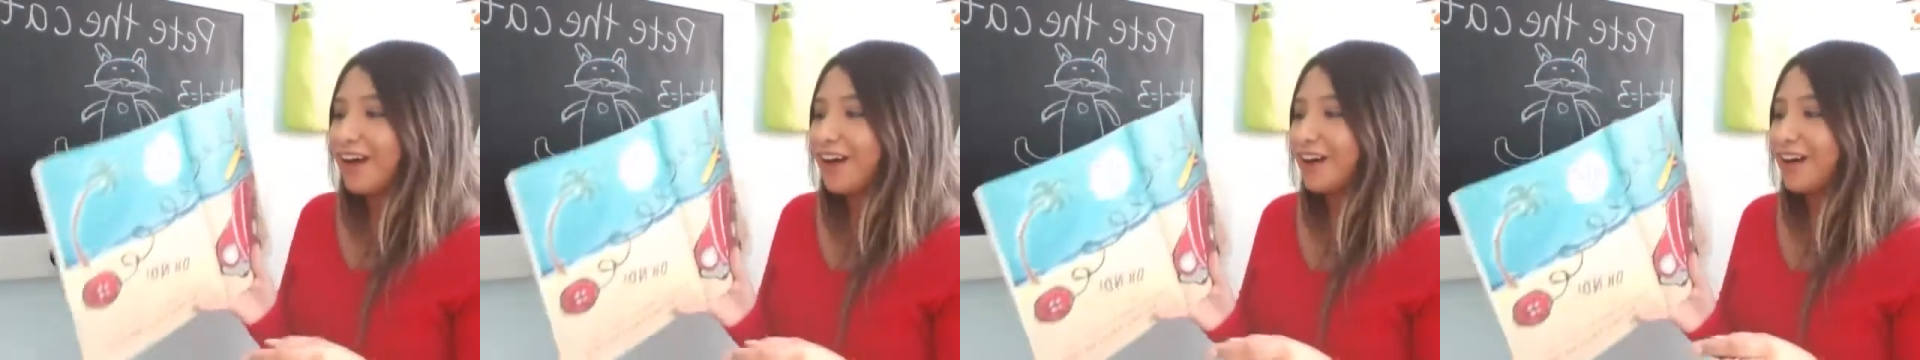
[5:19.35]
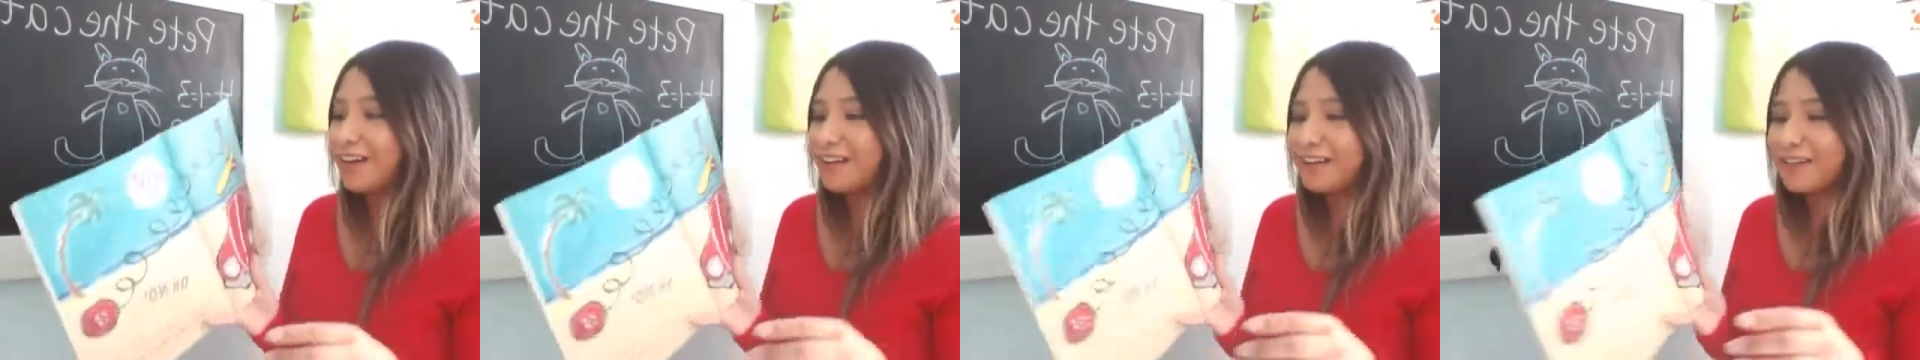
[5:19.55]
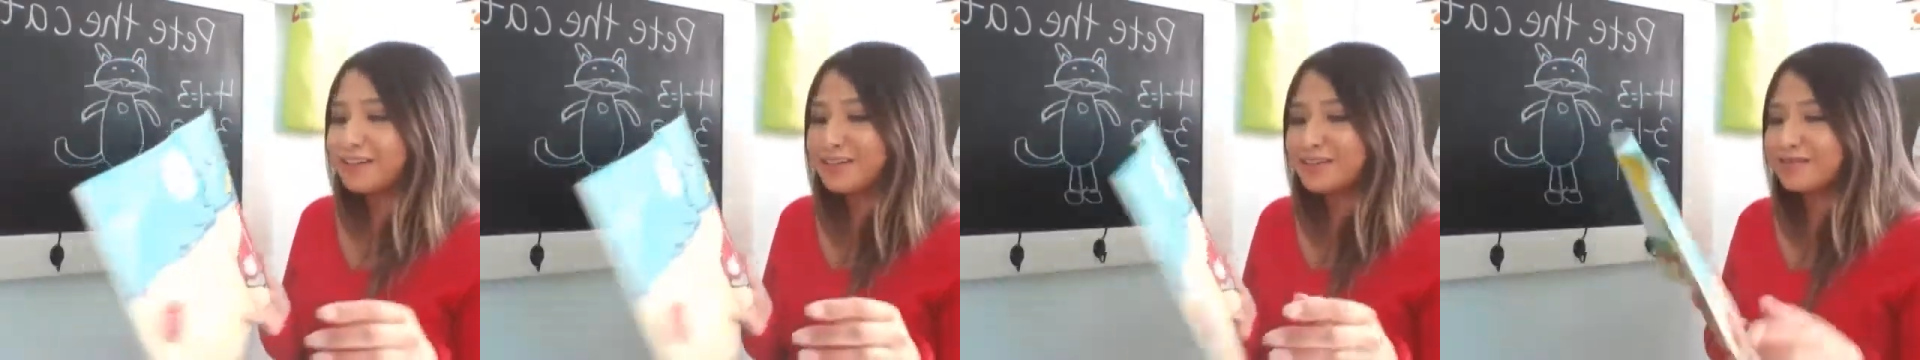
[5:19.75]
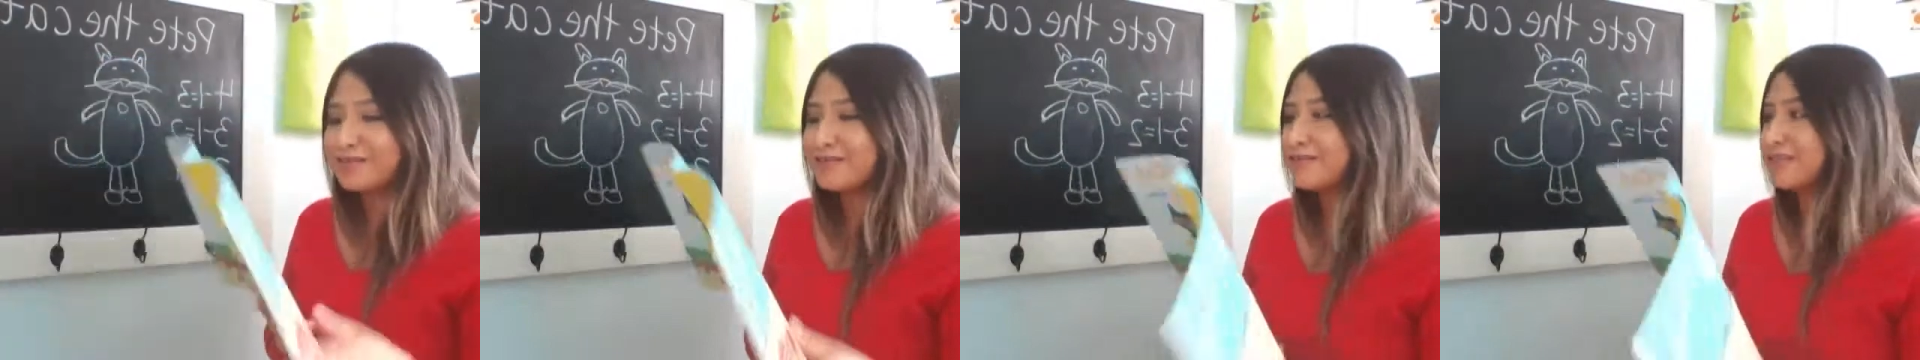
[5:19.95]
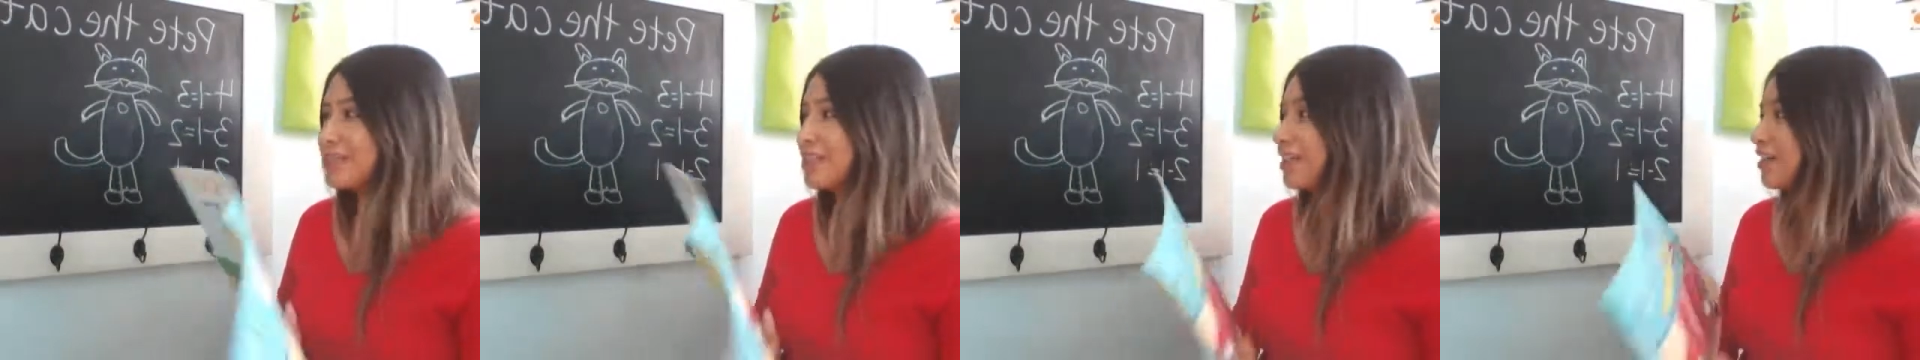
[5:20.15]
Oh
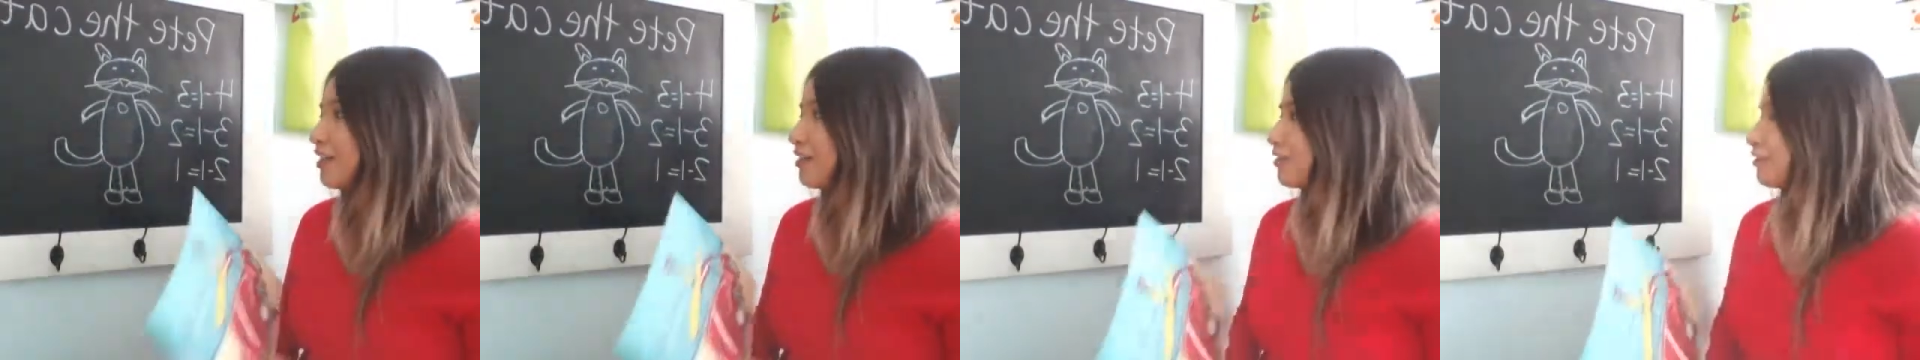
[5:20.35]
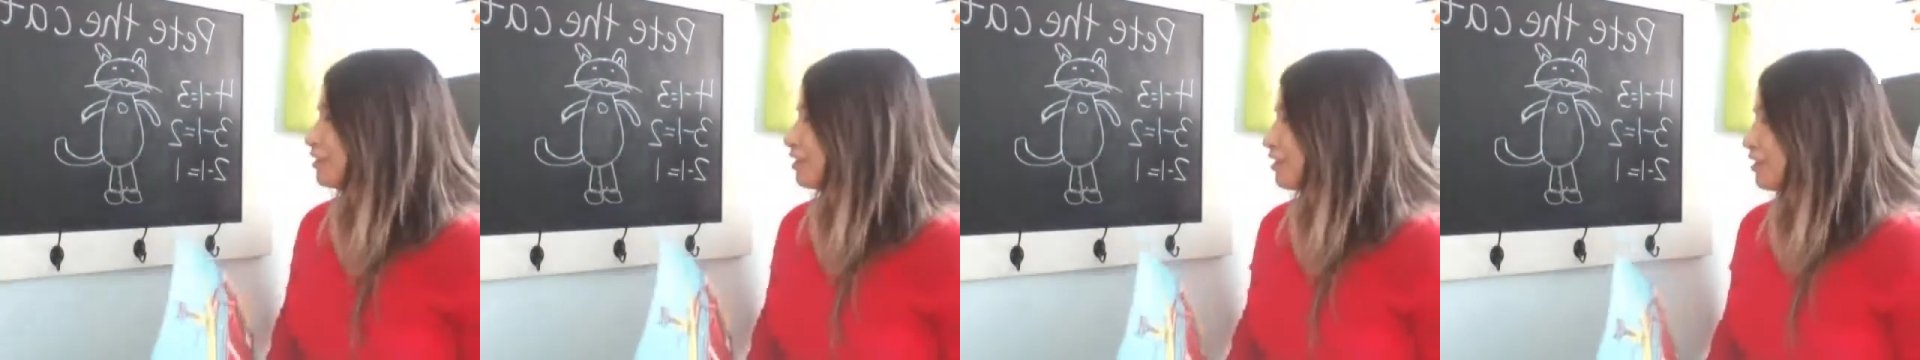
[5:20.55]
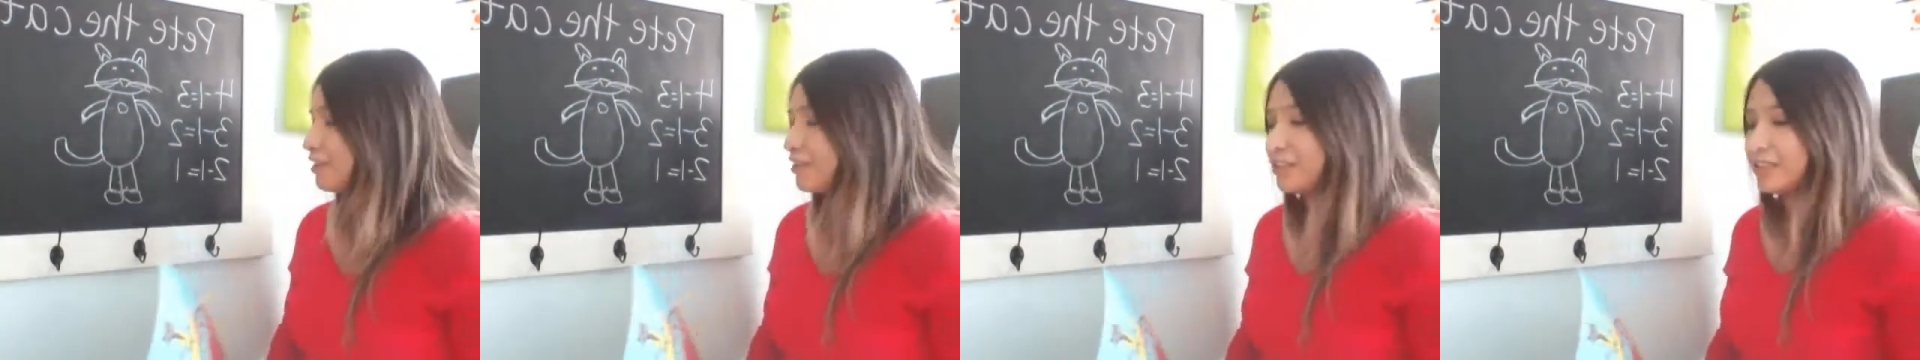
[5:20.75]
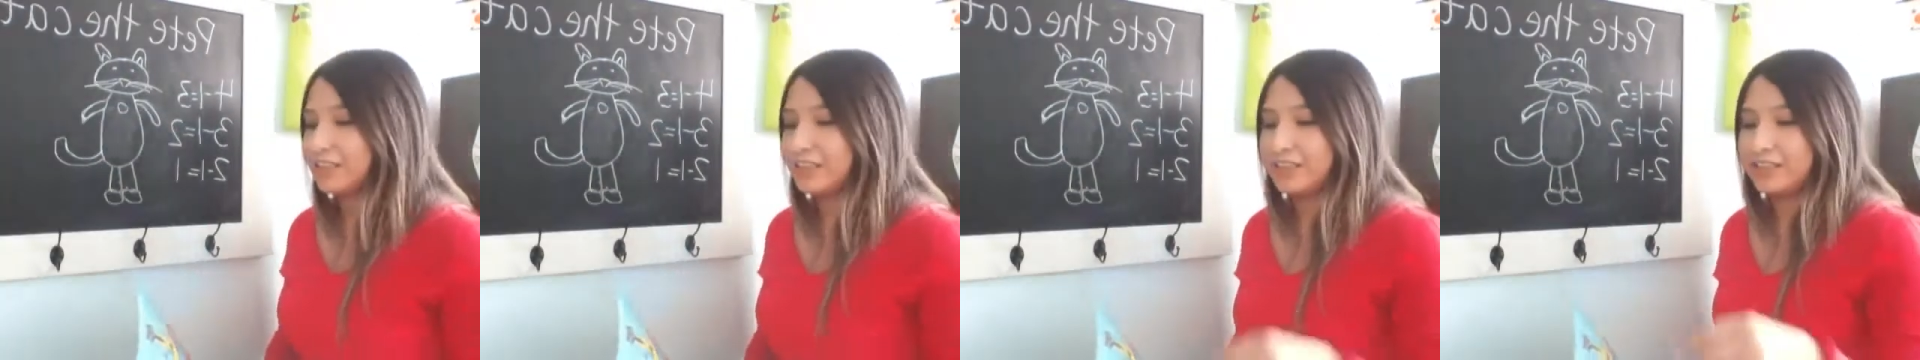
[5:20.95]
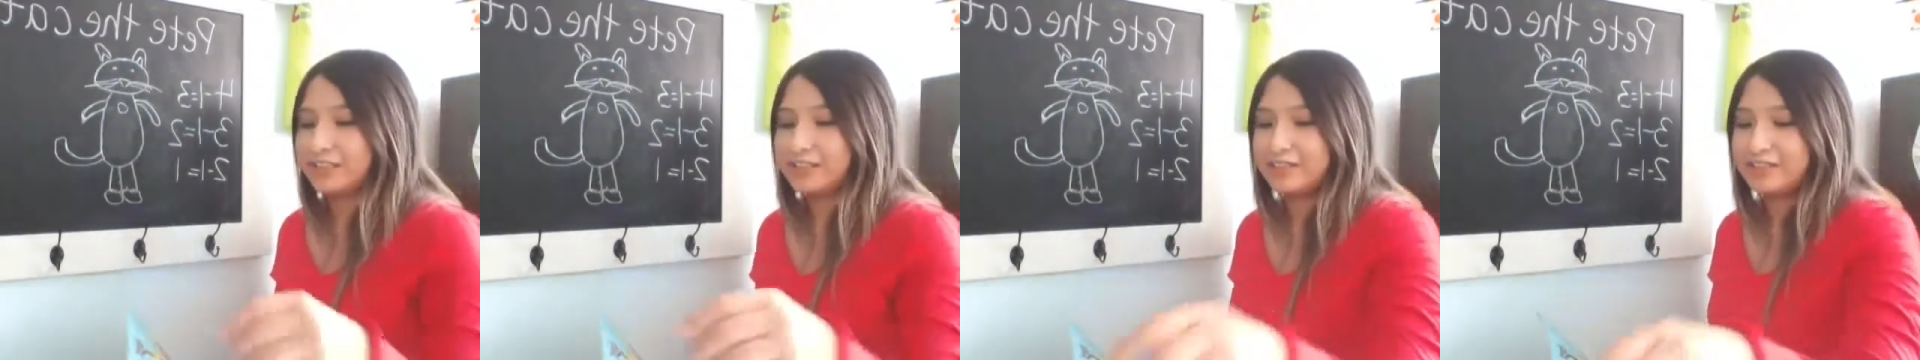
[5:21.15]
no,
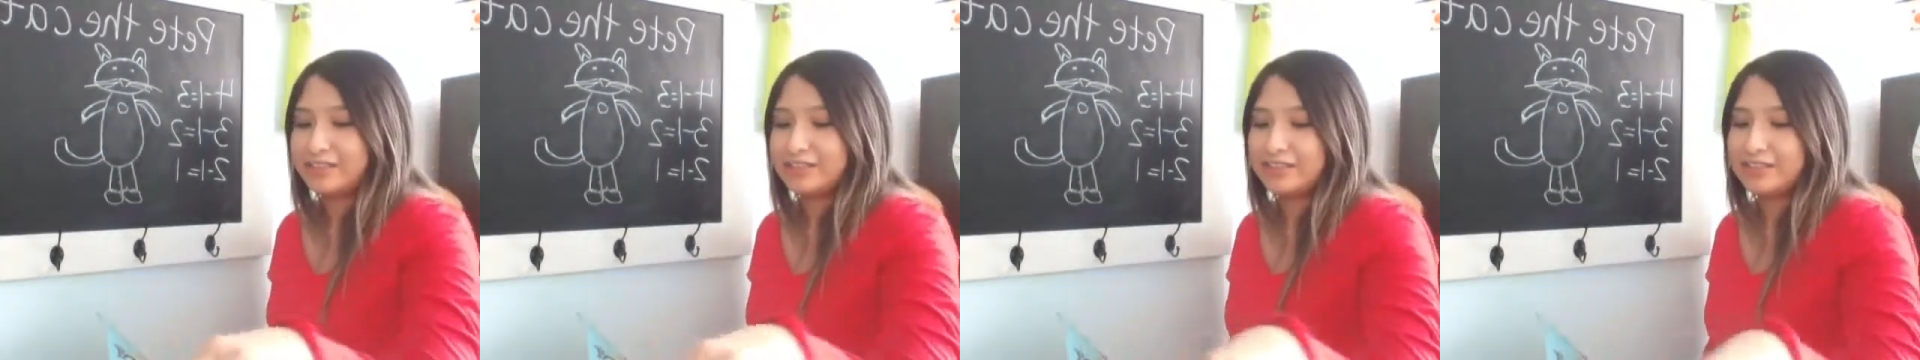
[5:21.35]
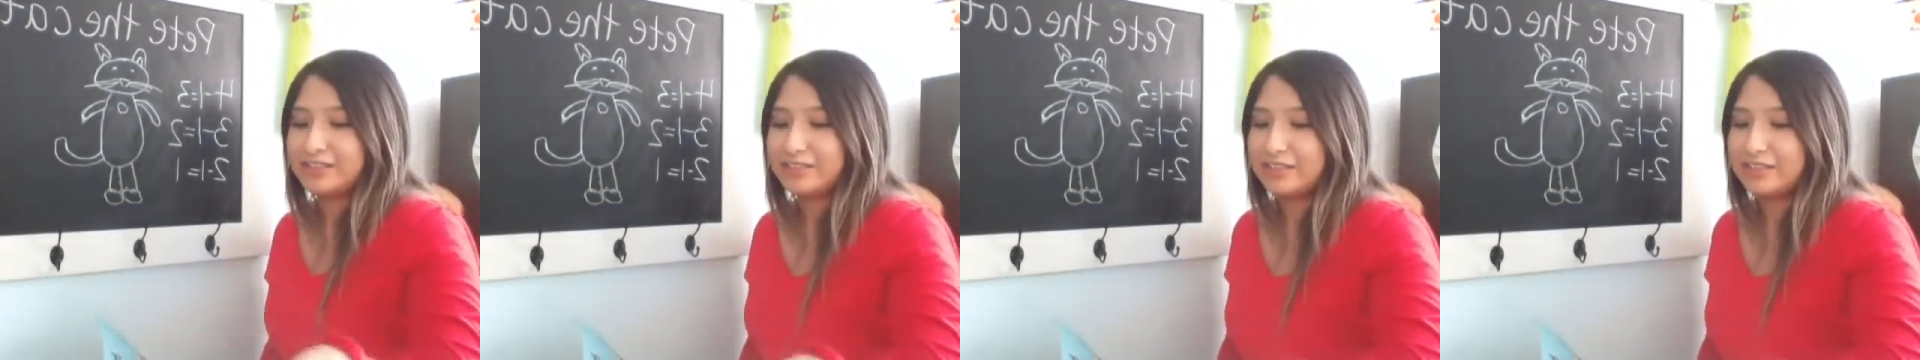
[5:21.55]
goodness.